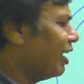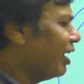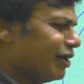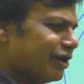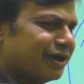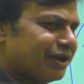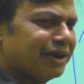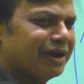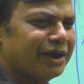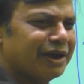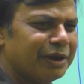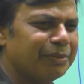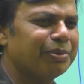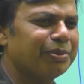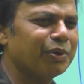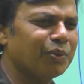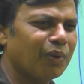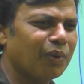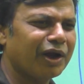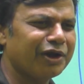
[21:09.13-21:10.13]
you want
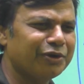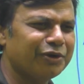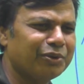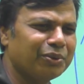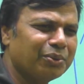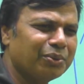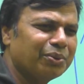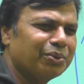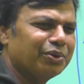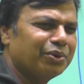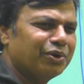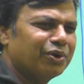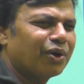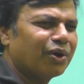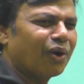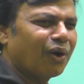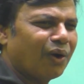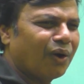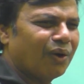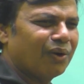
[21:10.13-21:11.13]
to draw the
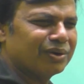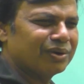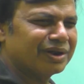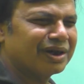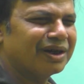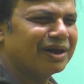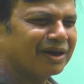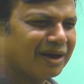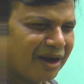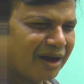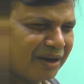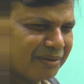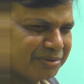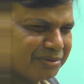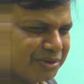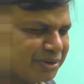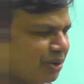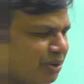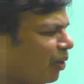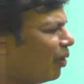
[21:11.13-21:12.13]
graphs, the ordinary
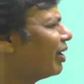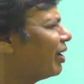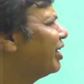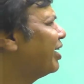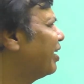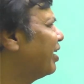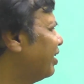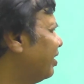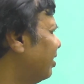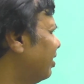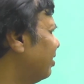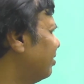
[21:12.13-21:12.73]
curves,